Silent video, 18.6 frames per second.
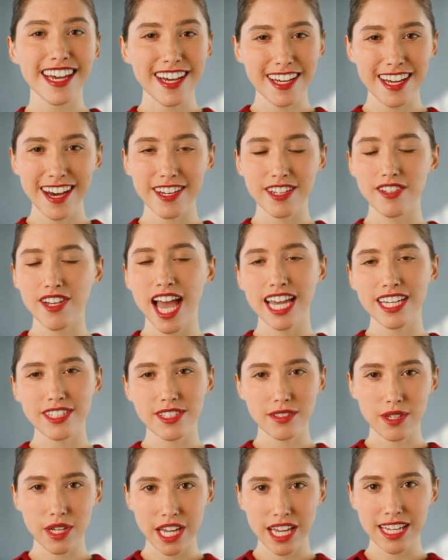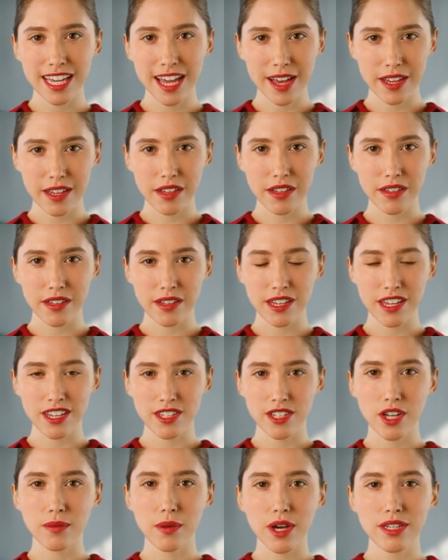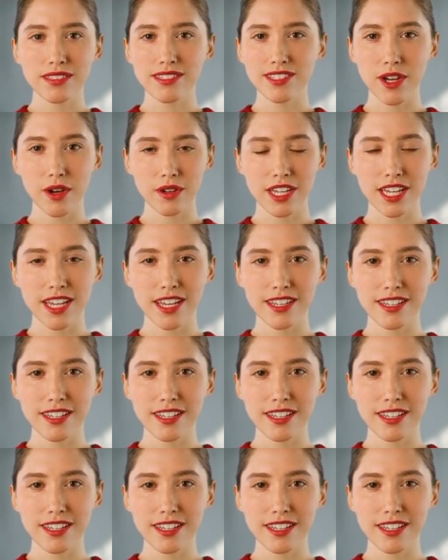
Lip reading: are not cracked or leaking. New buses only.